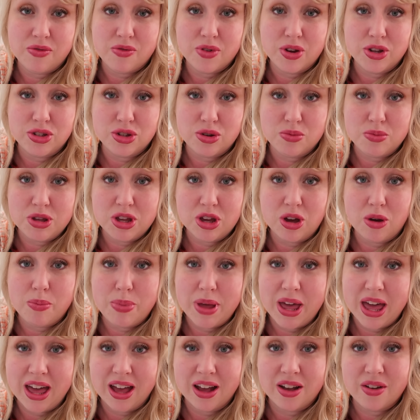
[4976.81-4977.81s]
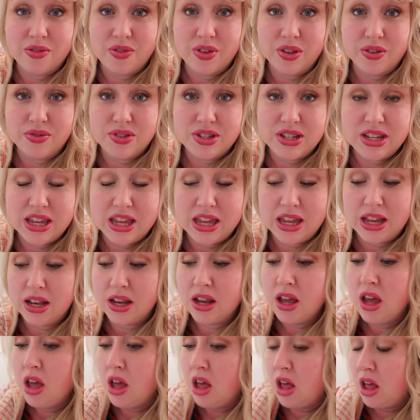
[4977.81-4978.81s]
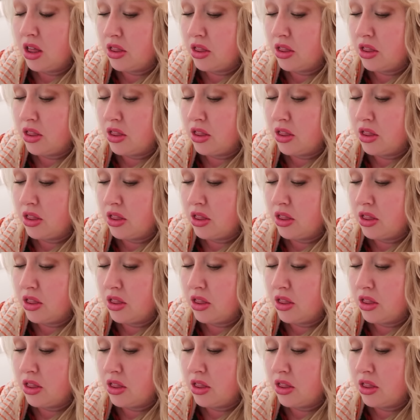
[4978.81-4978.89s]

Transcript: freezer meal pack 15,